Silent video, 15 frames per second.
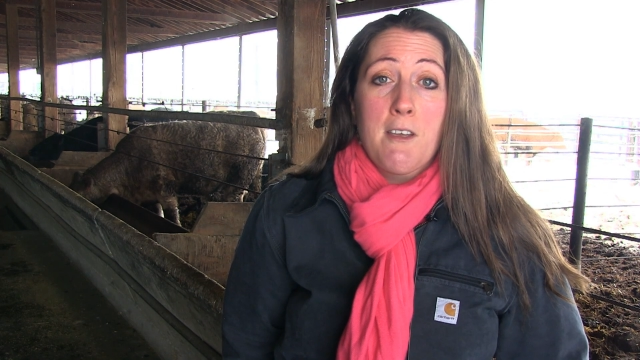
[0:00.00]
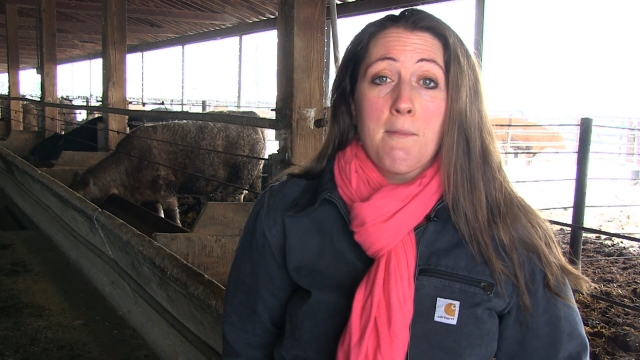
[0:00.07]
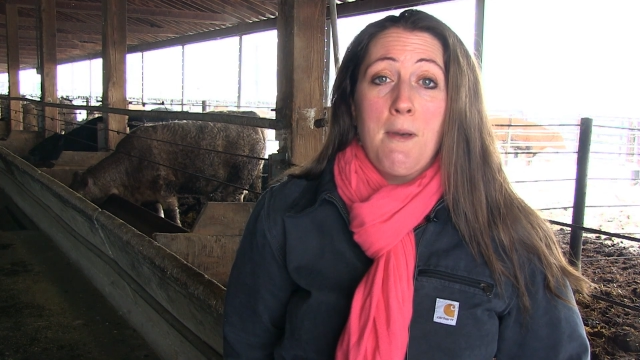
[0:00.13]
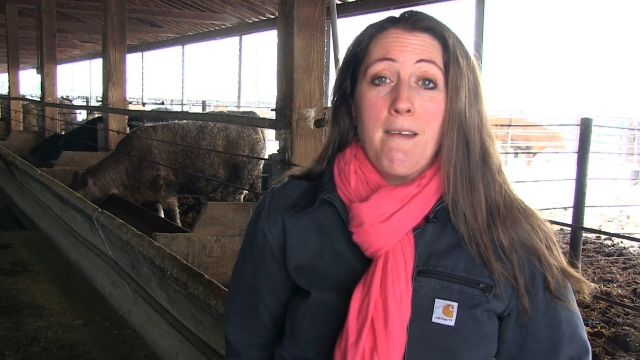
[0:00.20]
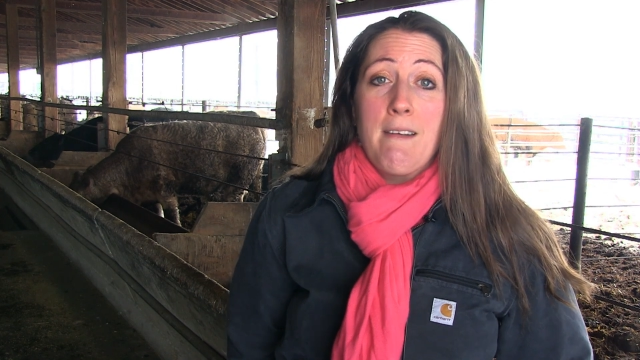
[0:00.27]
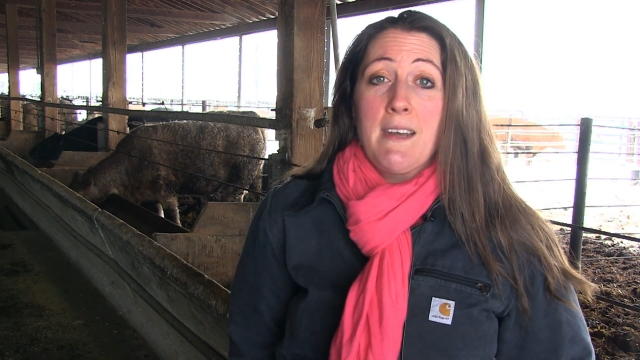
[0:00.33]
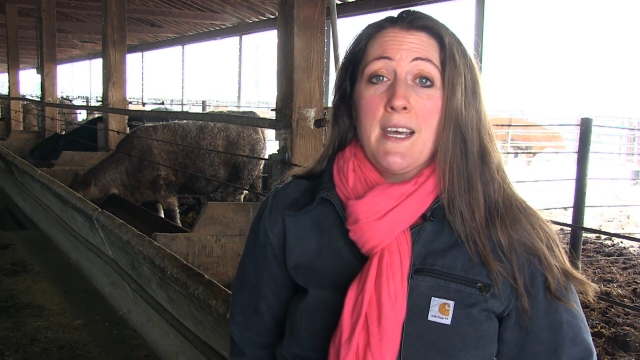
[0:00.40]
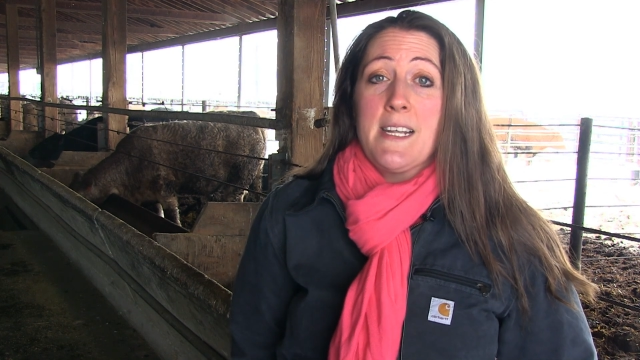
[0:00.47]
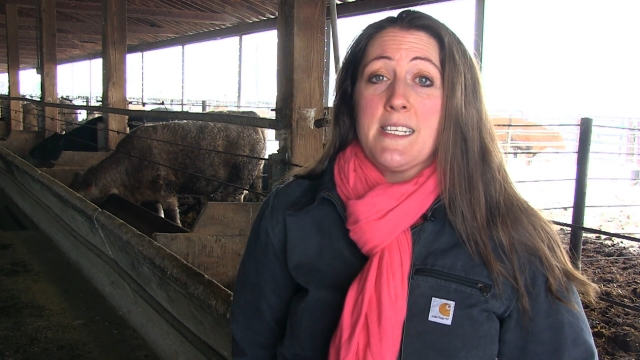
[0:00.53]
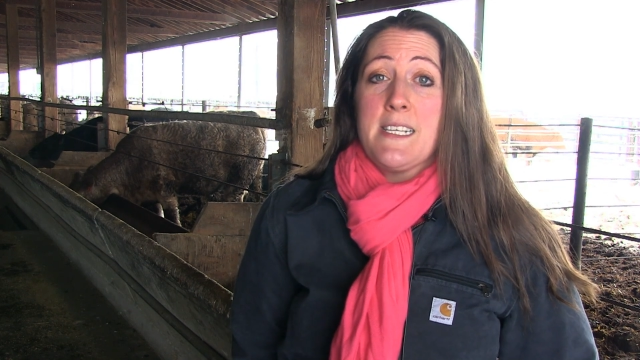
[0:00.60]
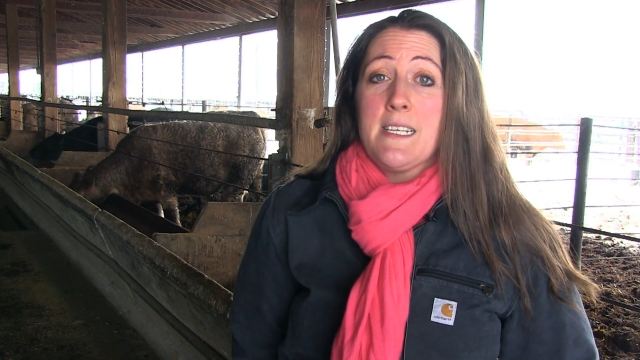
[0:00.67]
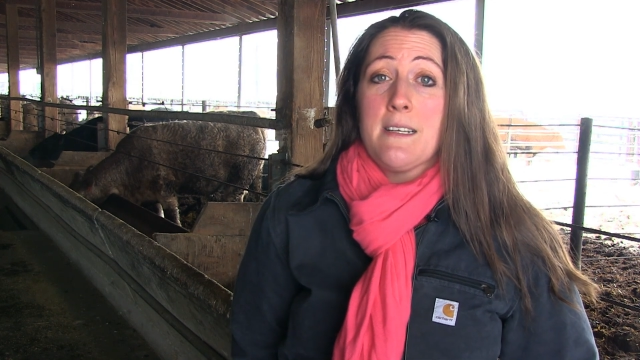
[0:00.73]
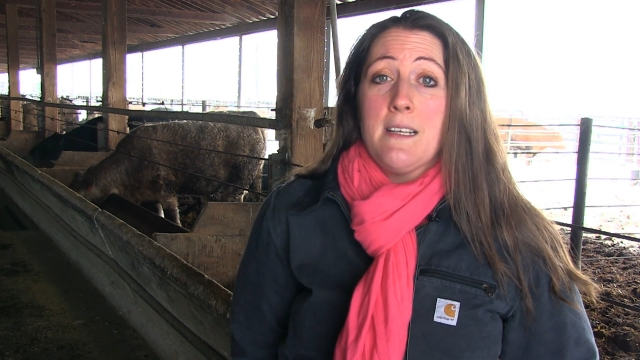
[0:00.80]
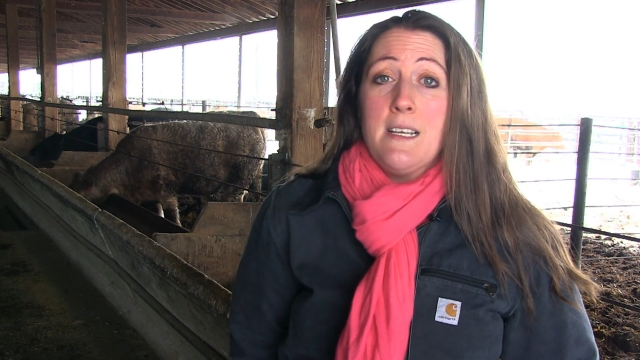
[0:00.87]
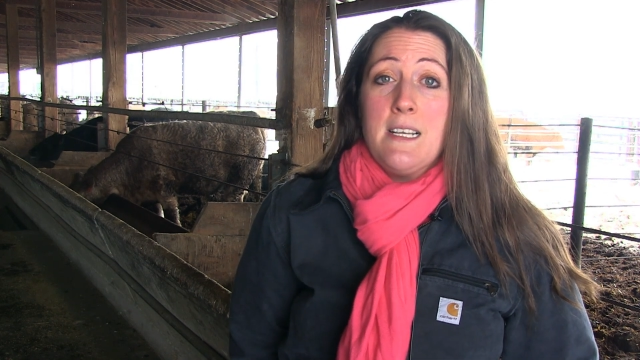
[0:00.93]
comparing
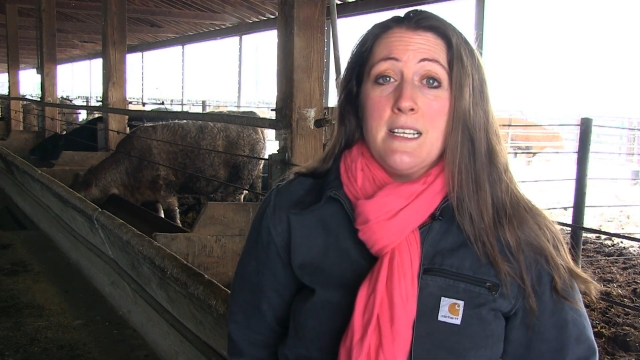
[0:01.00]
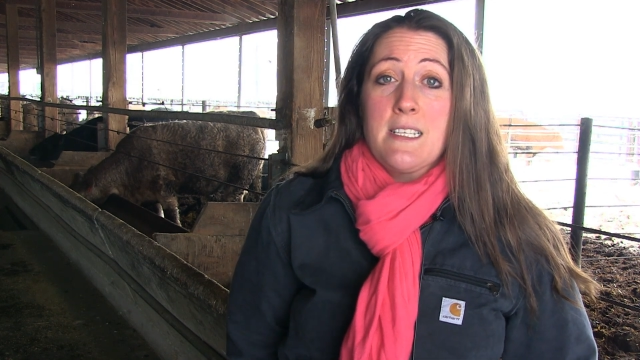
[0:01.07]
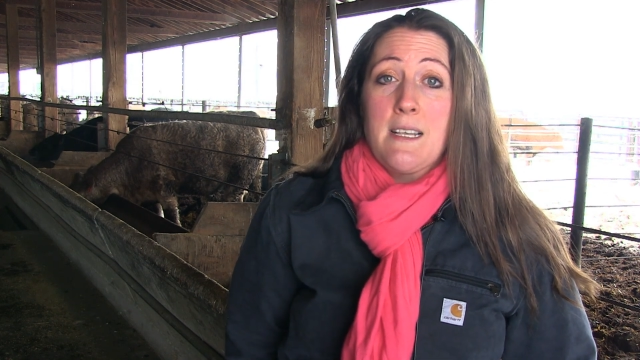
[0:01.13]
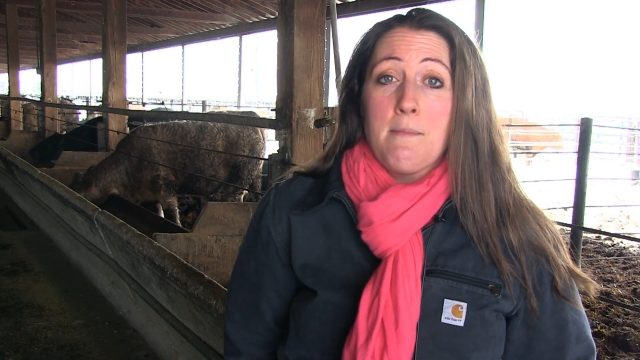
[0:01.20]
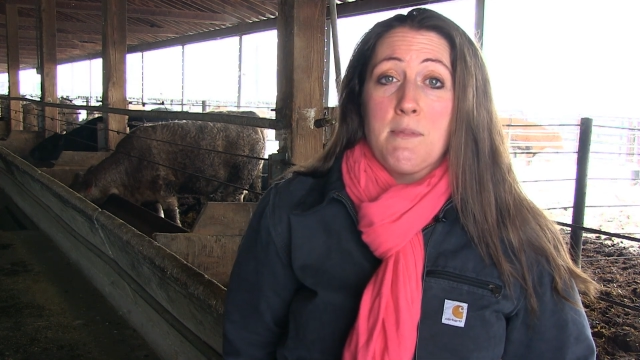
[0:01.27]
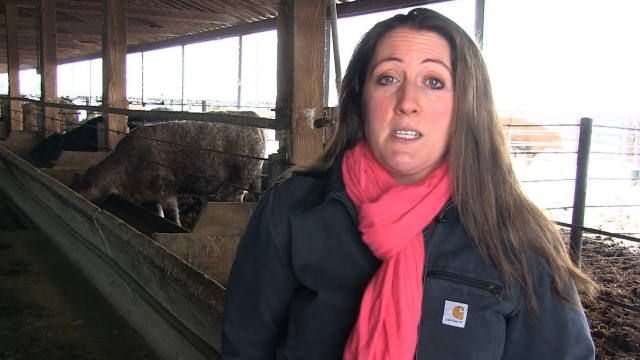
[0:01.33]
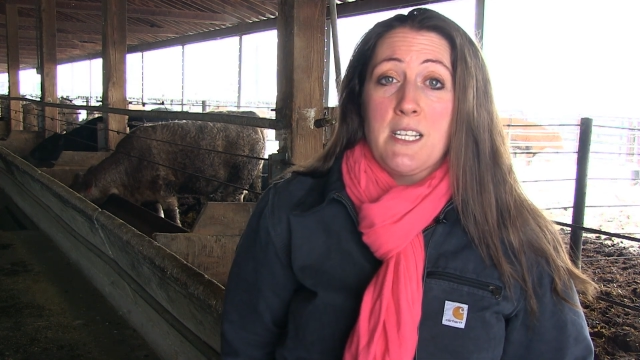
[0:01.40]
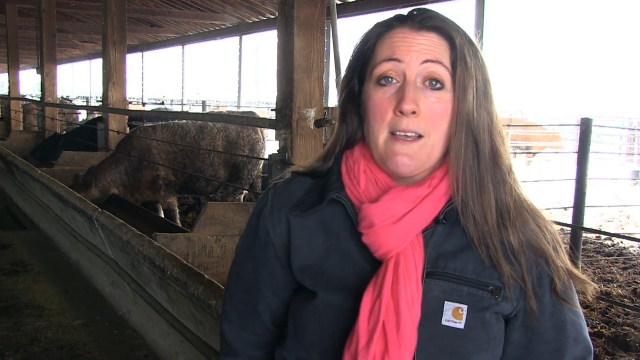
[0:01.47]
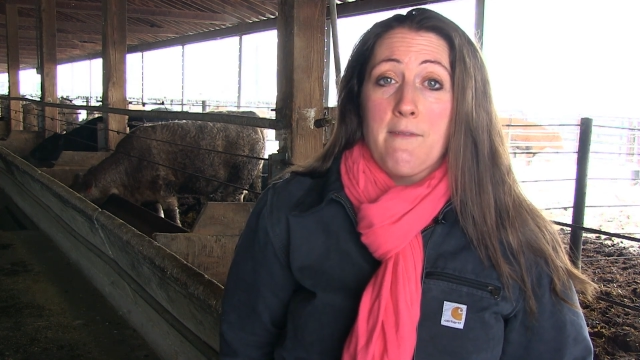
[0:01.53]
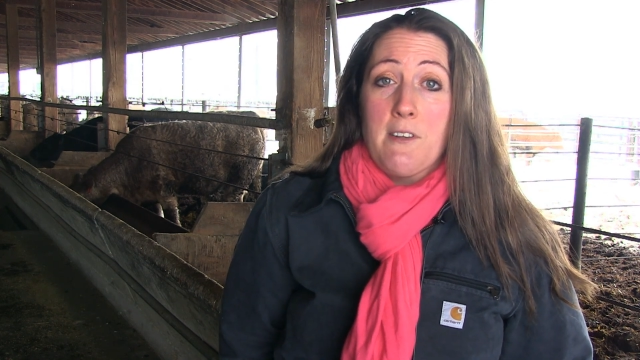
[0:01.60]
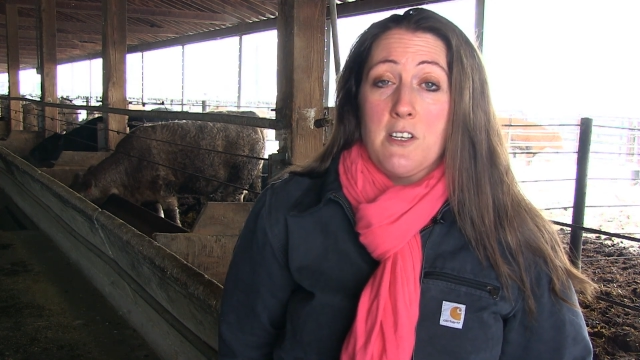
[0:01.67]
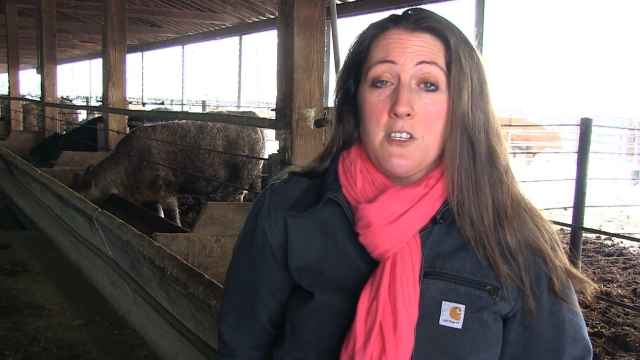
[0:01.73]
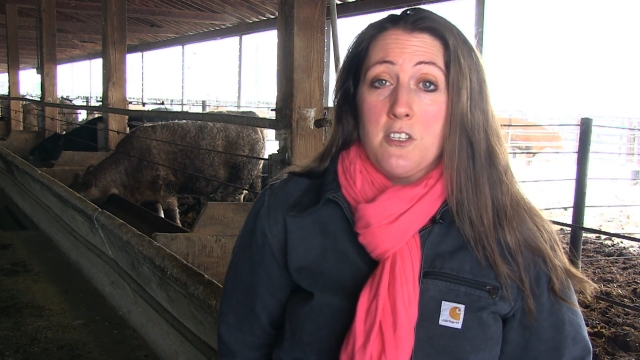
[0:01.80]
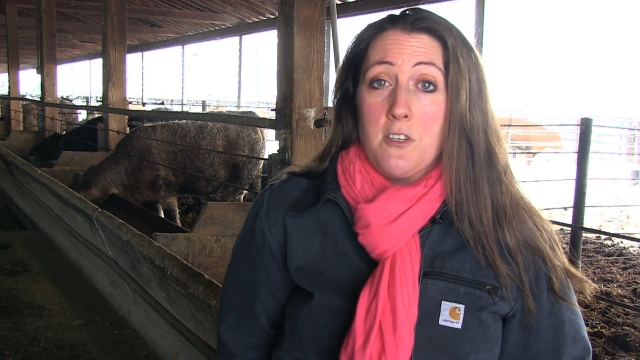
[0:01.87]
1977